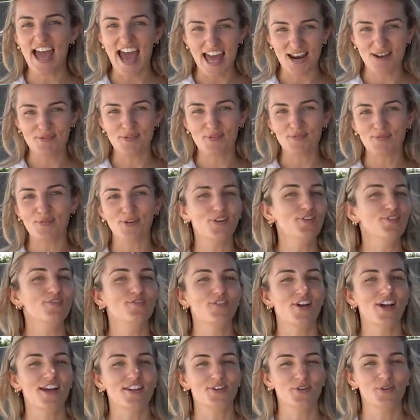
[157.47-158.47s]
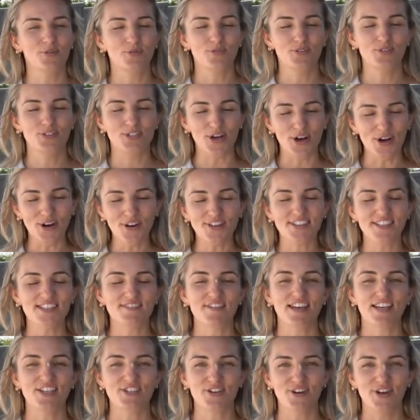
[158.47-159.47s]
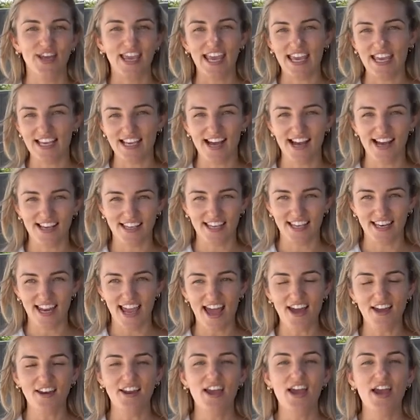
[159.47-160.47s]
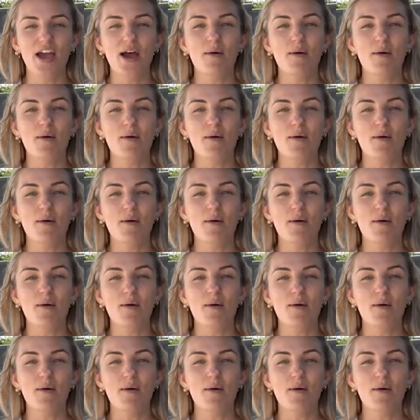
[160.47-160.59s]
animal proof for our little dog, to make sure he can't get out,